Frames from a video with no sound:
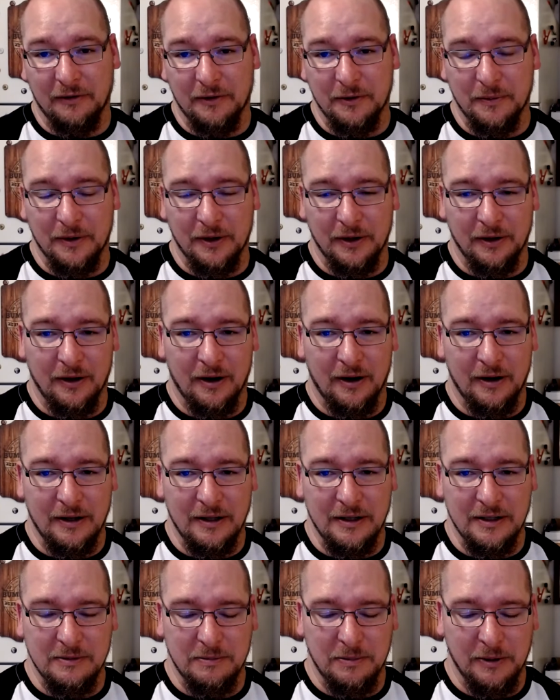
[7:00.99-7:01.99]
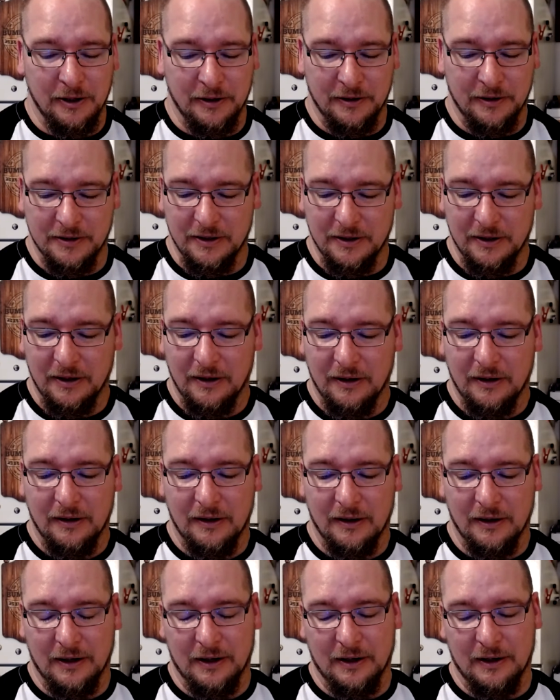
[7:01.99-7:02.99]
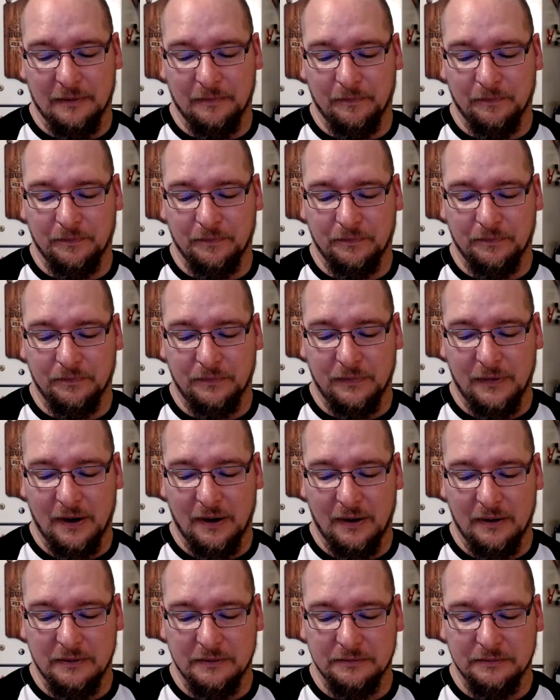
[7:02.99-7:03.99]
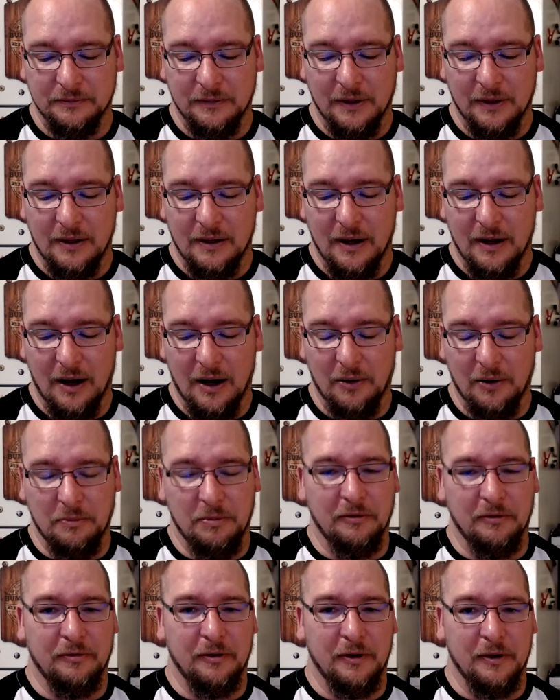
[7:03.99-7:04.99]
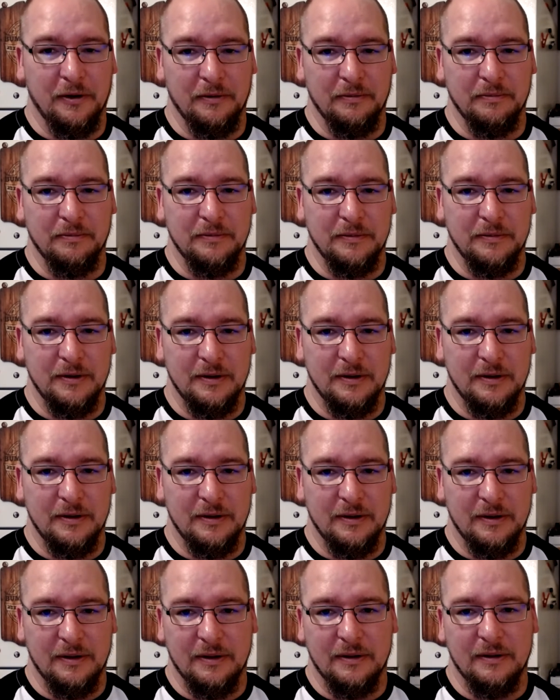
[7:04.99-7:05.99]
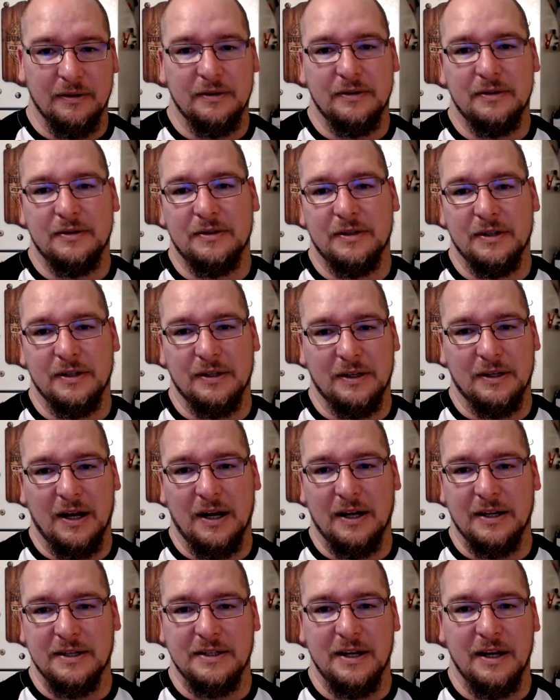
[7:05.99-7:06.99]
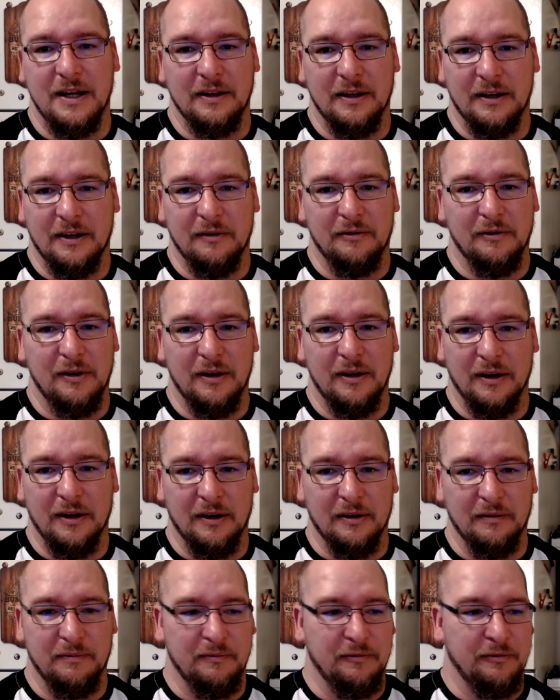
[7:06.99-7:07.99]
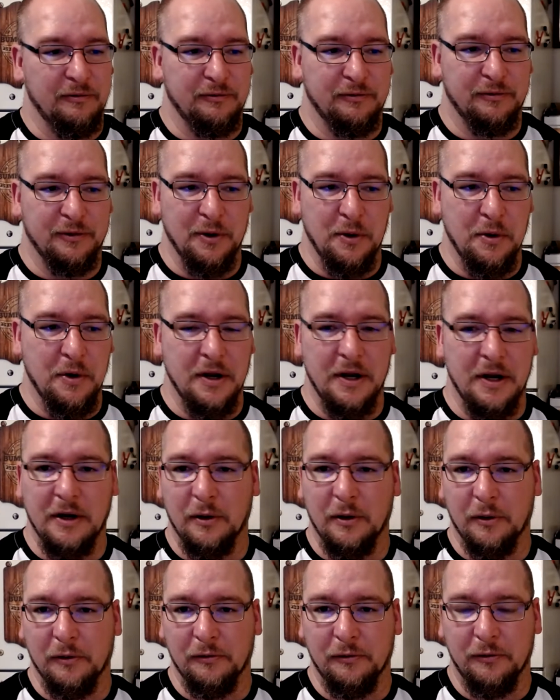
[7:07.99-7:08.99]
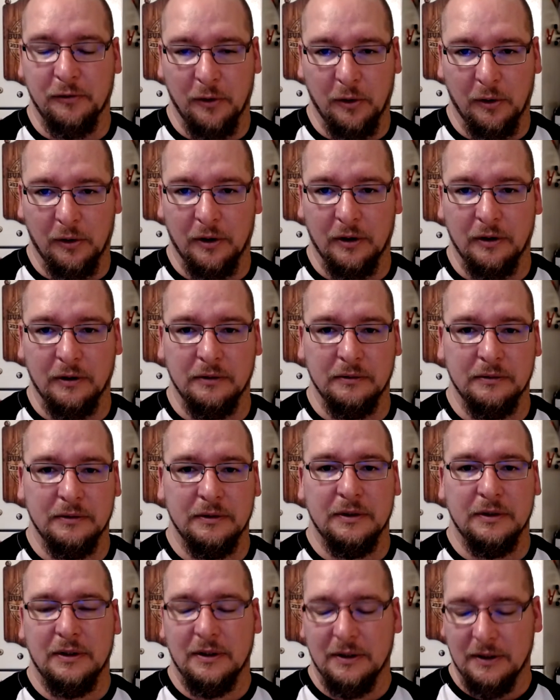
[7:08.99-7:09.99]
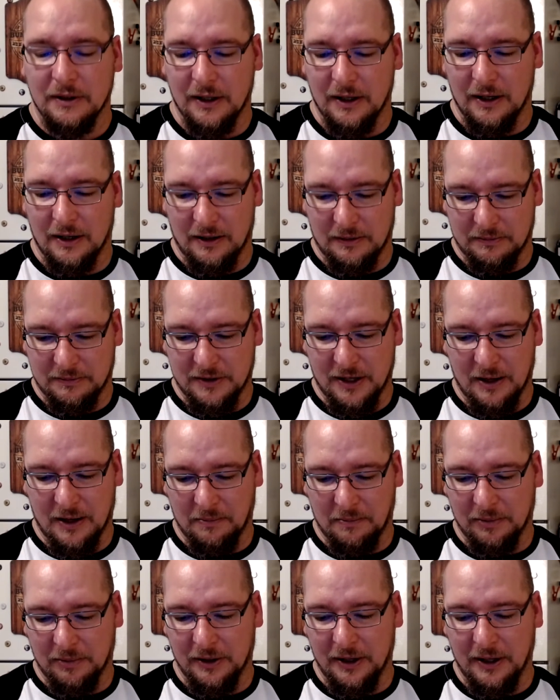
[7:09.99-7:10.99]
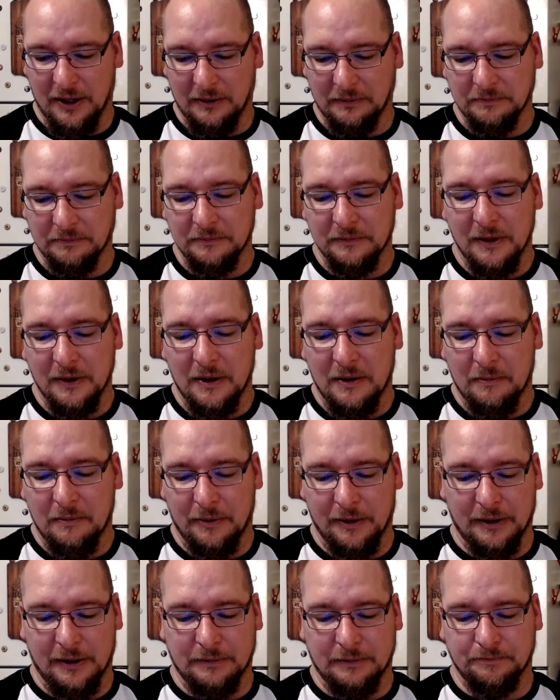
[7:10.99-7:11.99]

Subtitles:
with a lot of these beers. I would prefer to kind of stay in like a fruity or floral type plane, but